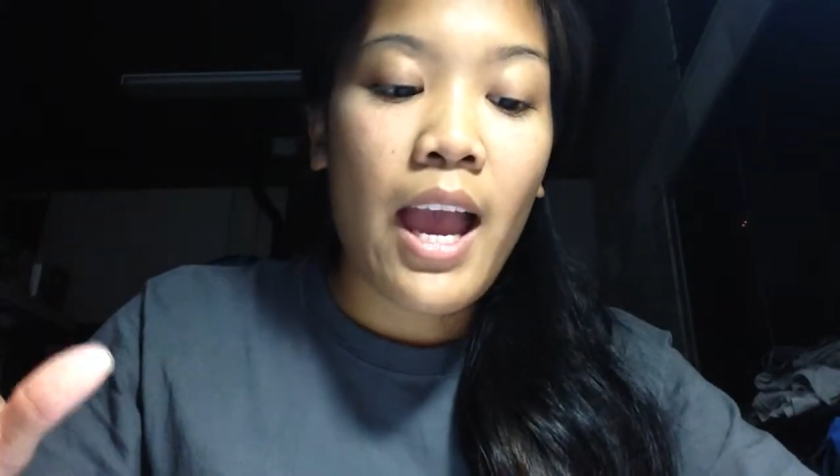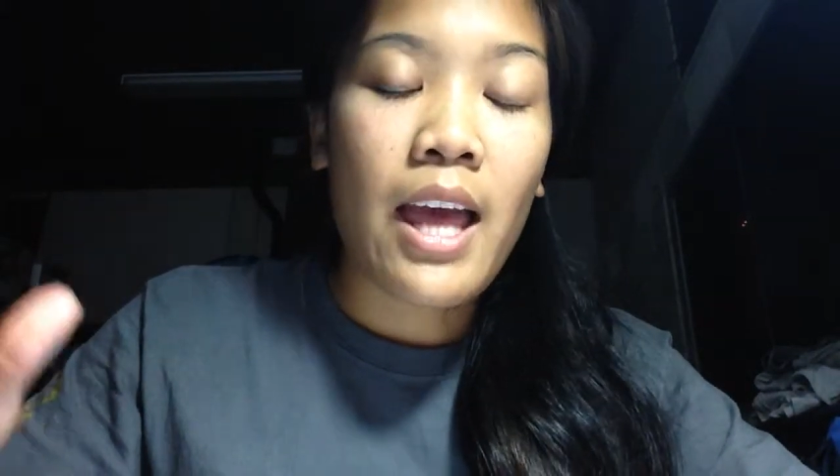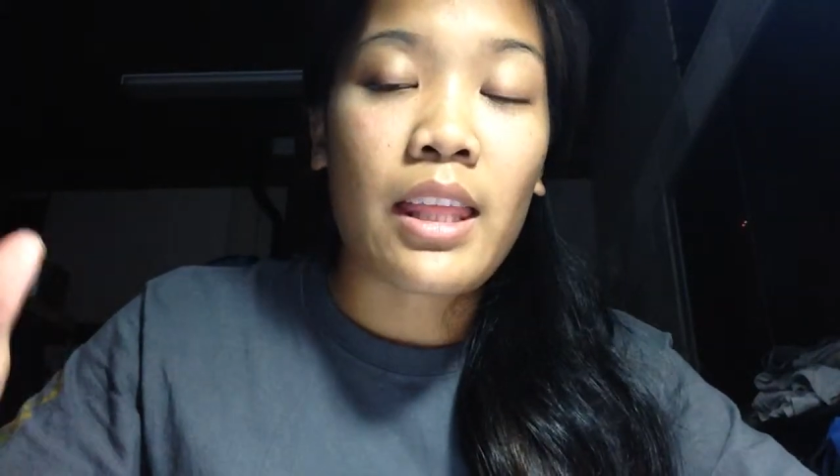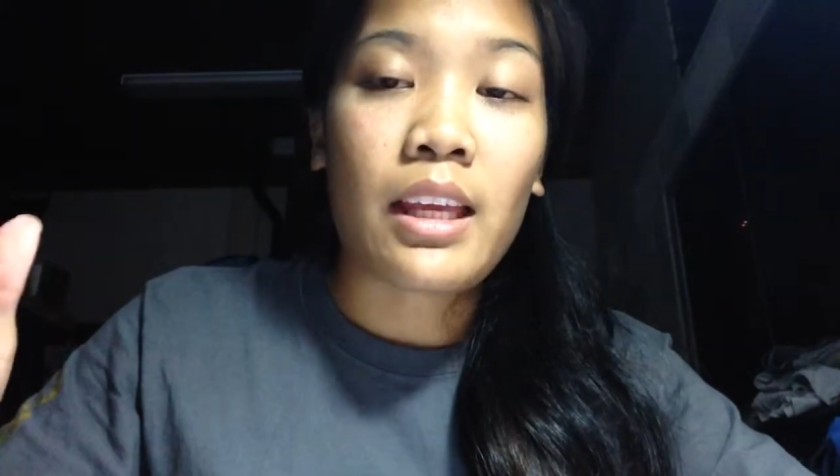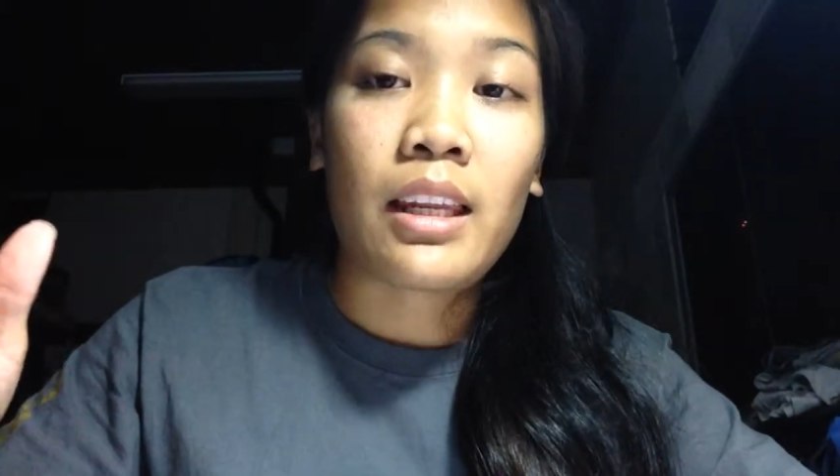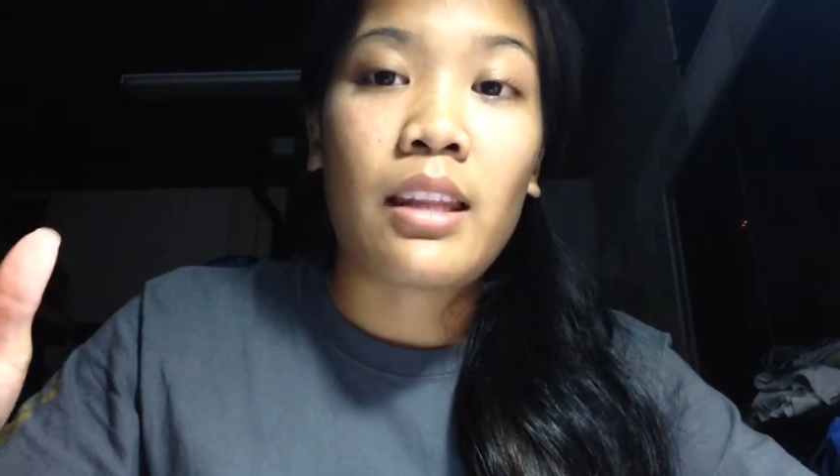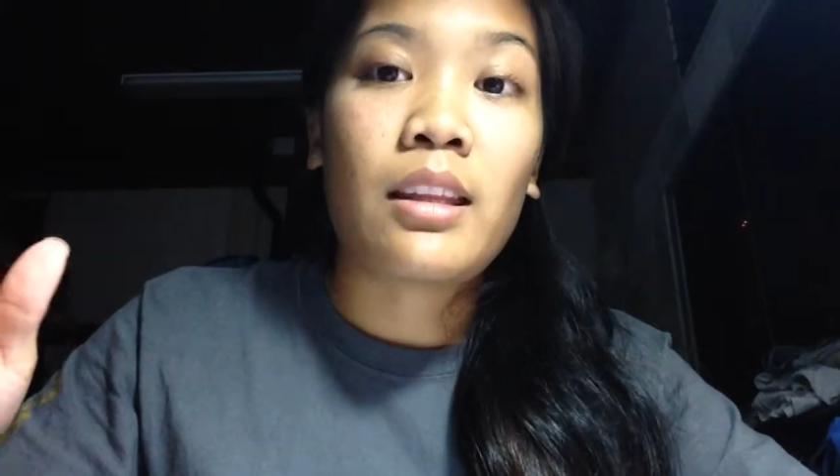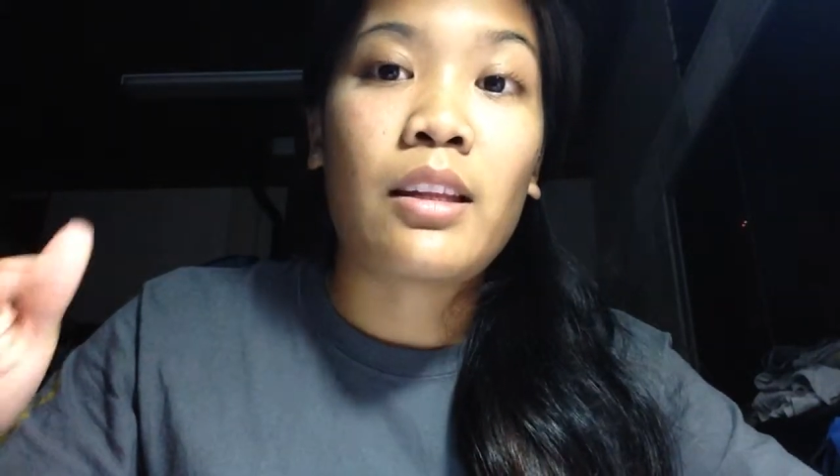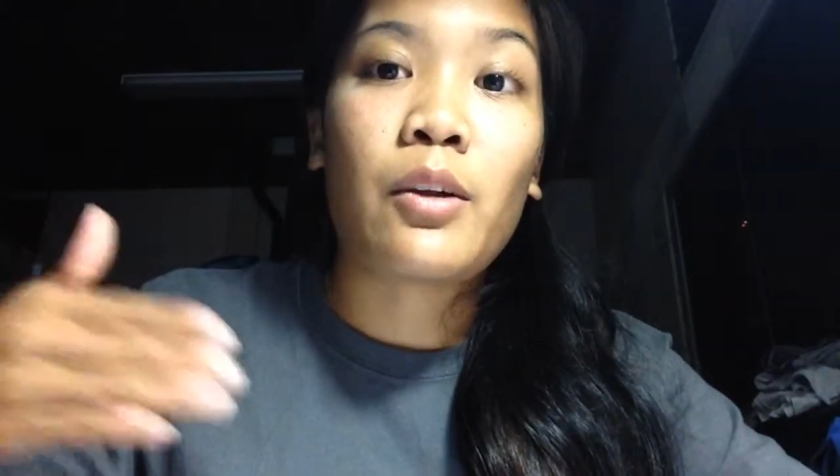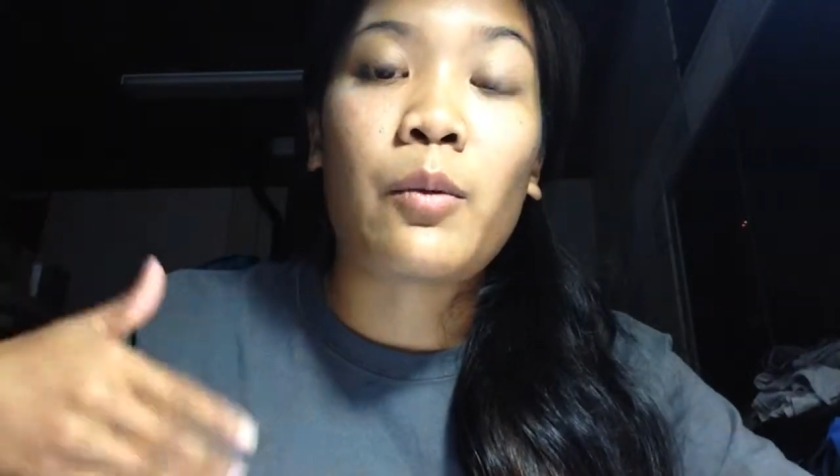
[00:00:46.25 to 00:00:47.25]
And then
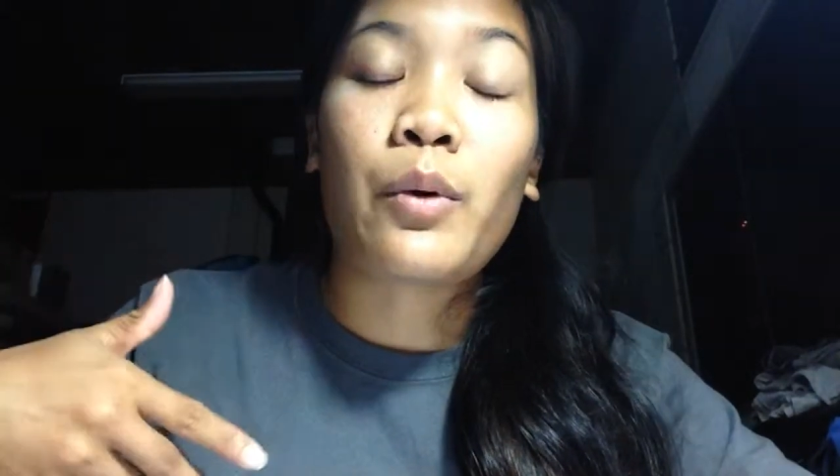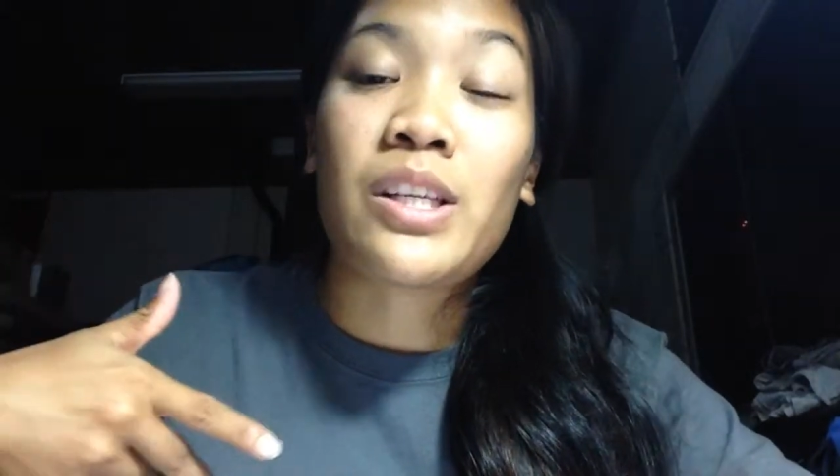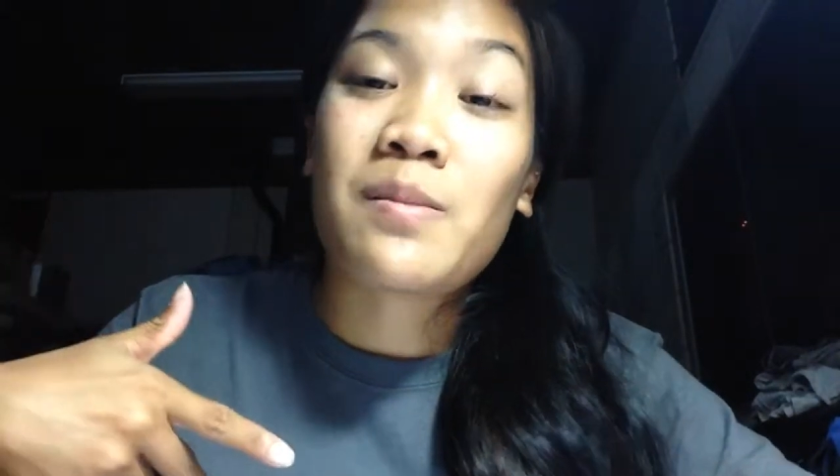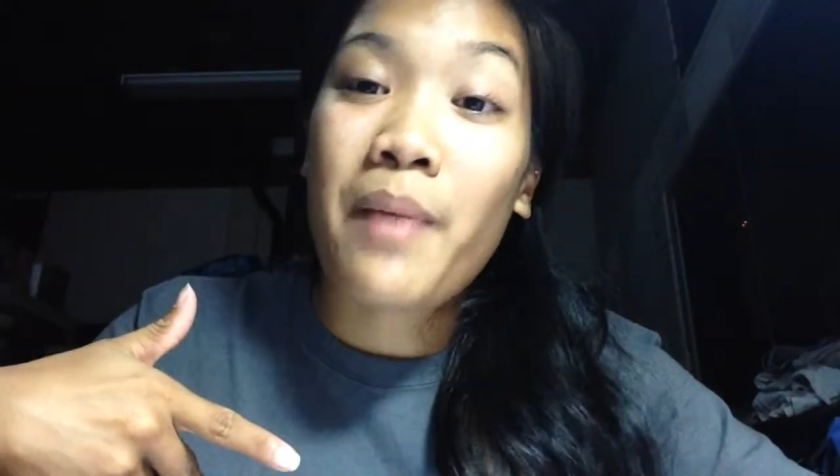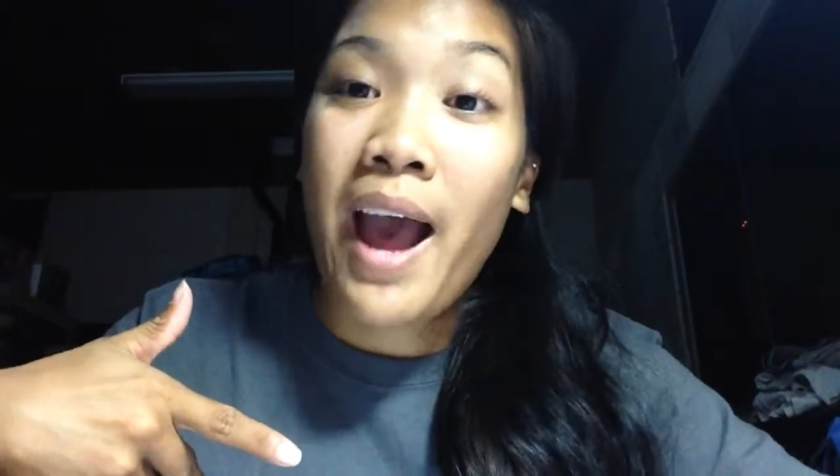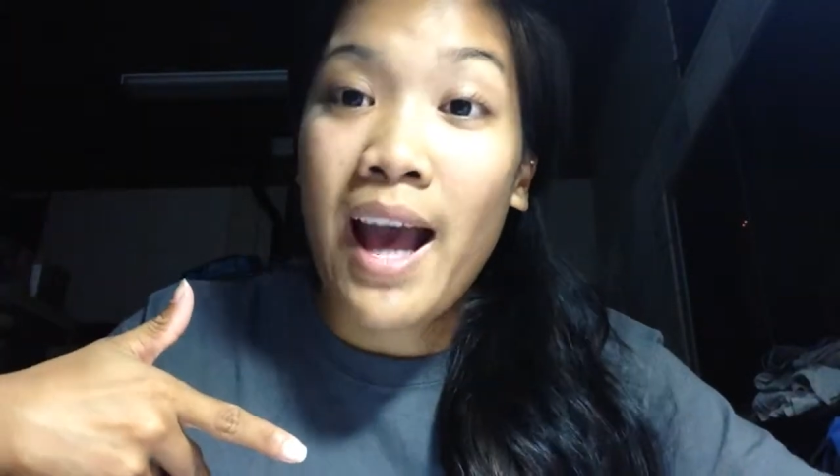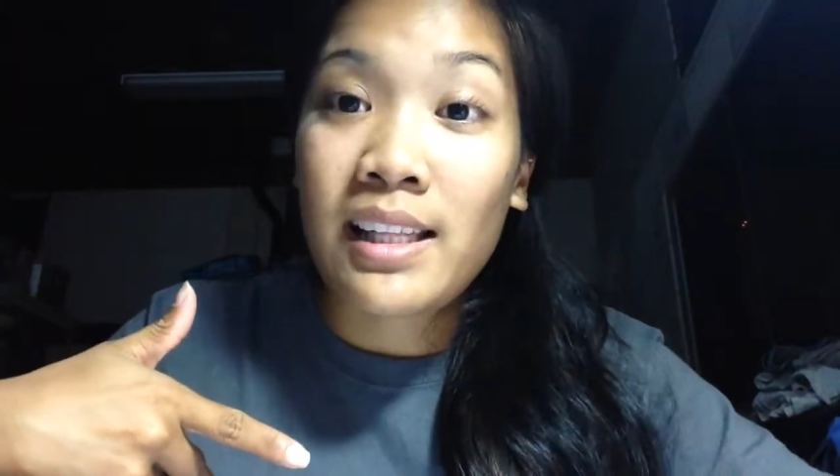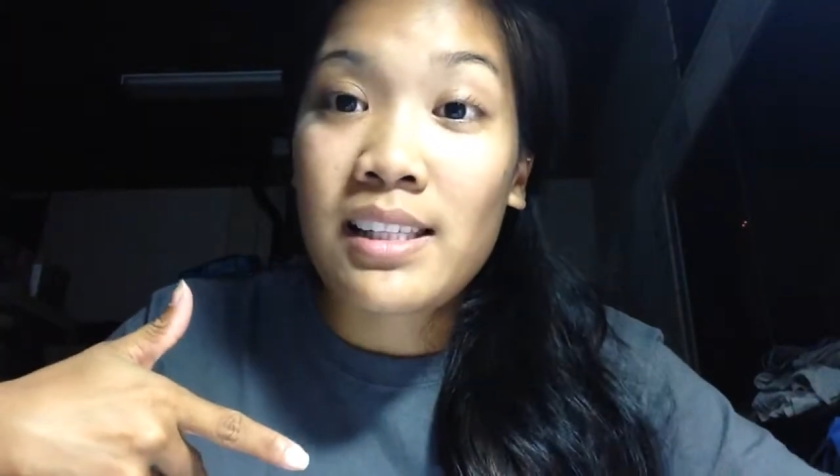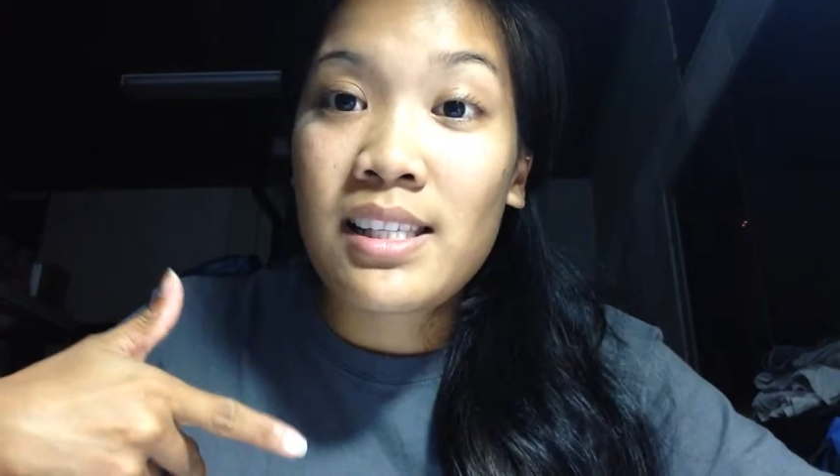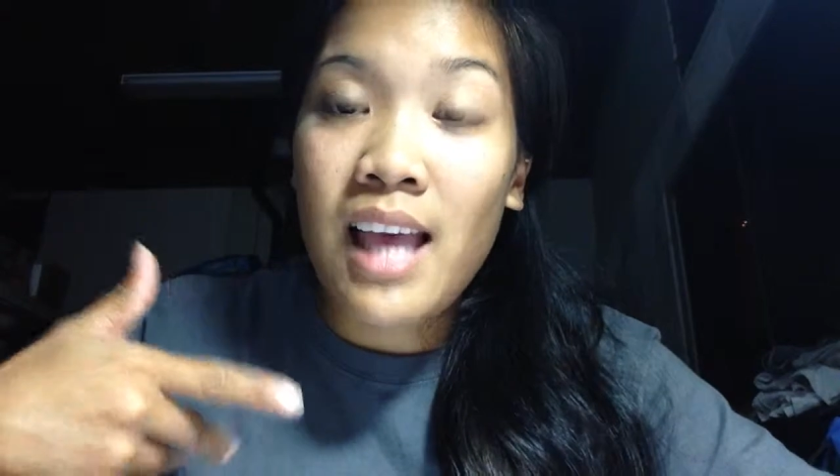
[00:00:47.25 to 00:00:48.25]
the little boy's
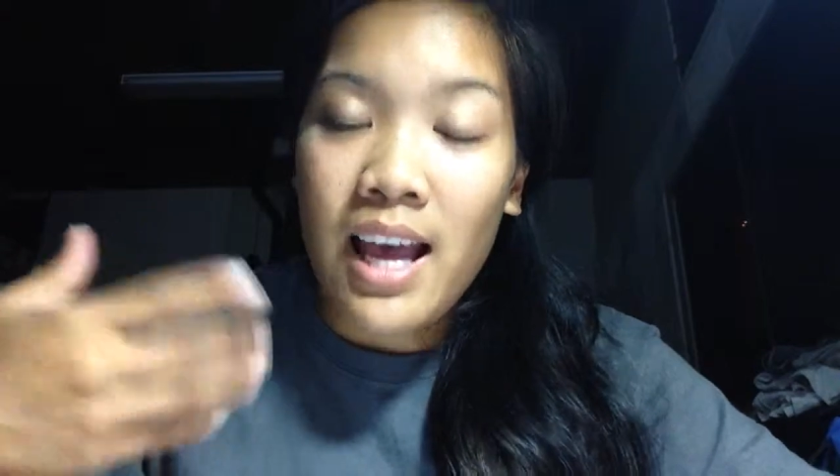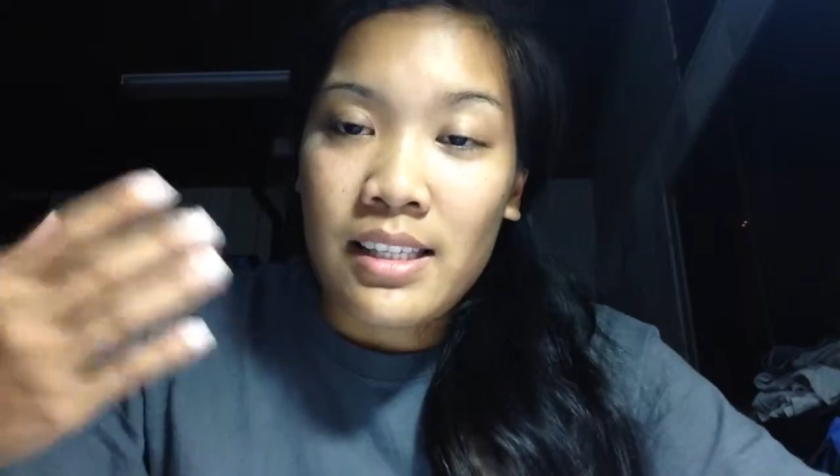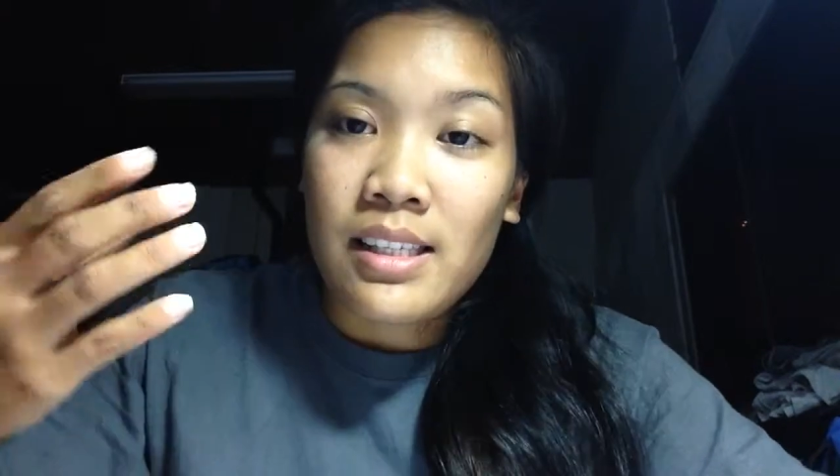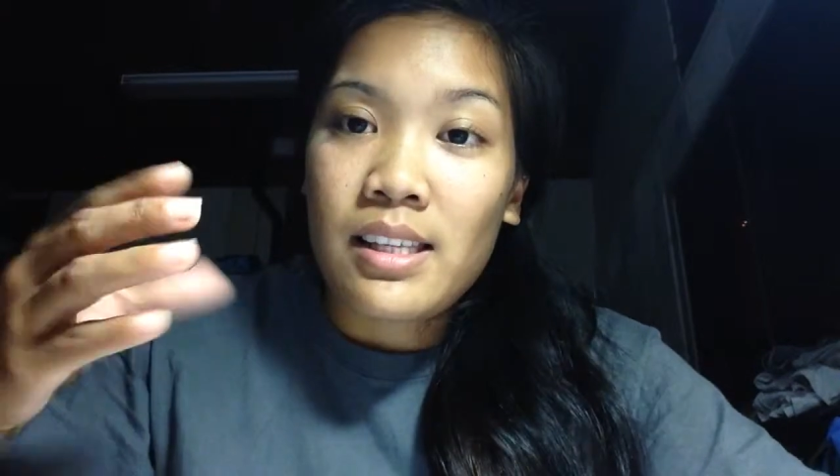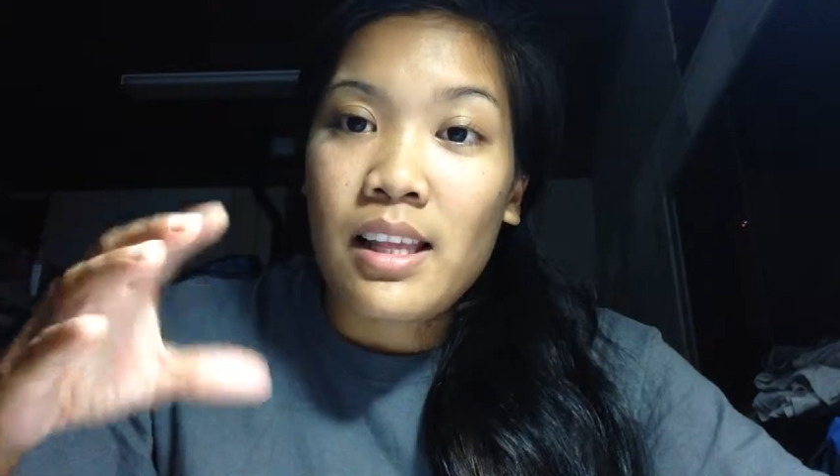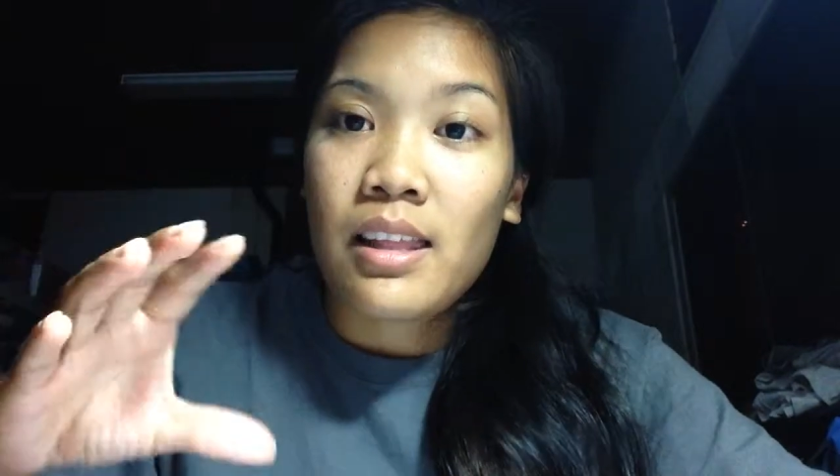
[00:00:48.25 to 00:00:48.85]
pants has